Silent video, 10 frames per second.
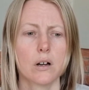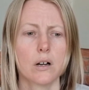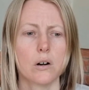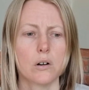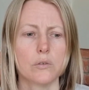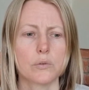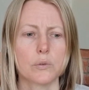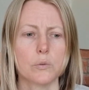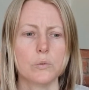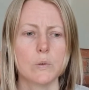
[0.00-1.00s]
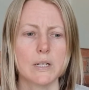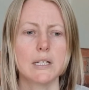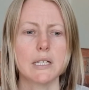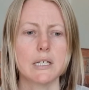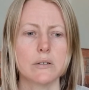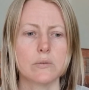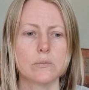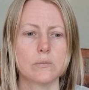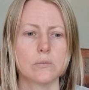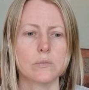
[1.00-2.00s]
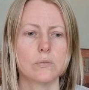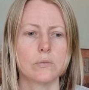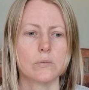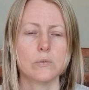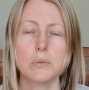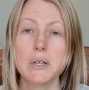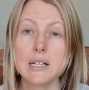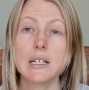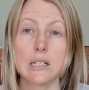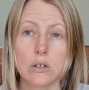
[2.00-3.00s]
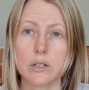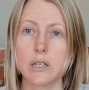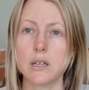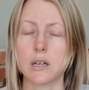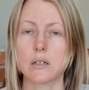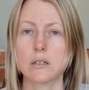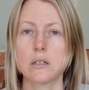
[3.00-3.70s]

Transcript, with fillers: of really, really looking at